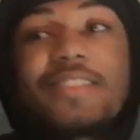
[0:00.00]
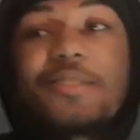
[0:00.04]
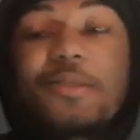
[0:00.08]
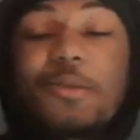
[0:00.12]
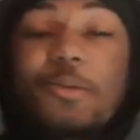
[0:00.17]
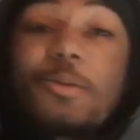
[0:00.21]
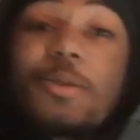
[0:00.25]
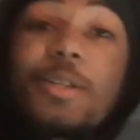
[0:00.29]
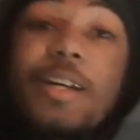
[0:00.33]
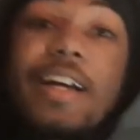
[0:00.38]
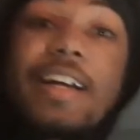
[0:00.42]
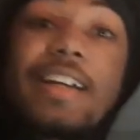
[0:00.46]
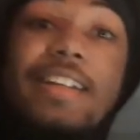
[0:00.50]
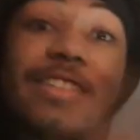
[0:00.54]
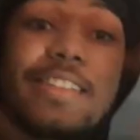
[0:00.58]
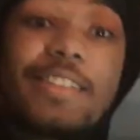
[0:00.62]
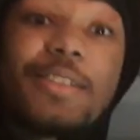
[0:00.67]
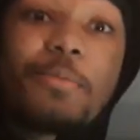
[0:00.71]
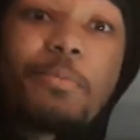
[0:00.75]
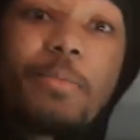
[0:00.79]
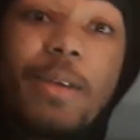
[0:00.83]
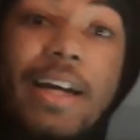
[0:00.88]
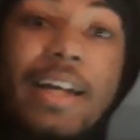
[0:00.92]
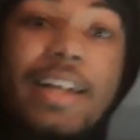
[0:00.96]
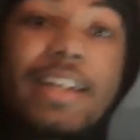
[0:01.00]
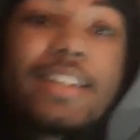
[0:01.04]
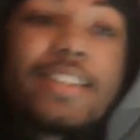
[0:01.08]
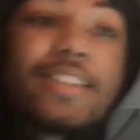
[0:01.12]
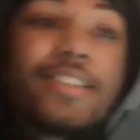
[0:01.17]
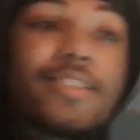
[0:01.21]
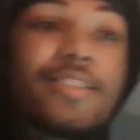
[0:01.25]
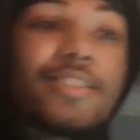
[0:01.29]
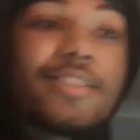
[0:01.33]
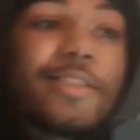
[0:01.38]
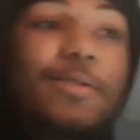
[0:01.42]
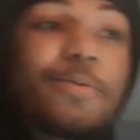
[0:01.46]
to some
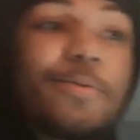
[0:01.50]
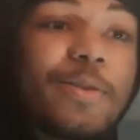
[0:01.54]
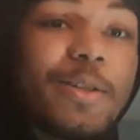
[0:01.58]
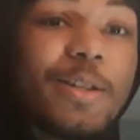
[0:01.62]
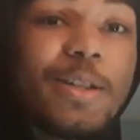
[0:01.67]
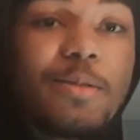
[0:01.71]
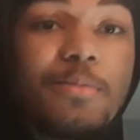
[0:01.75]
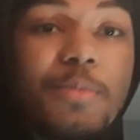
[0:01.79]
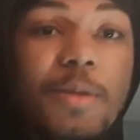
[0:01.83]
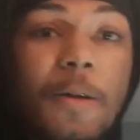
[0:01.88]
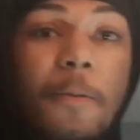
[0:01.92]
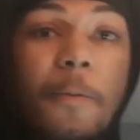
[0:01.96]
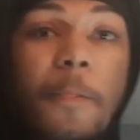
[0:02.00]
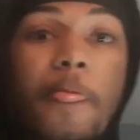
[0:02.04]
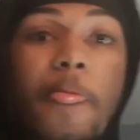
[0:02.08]
bangers, you feel me?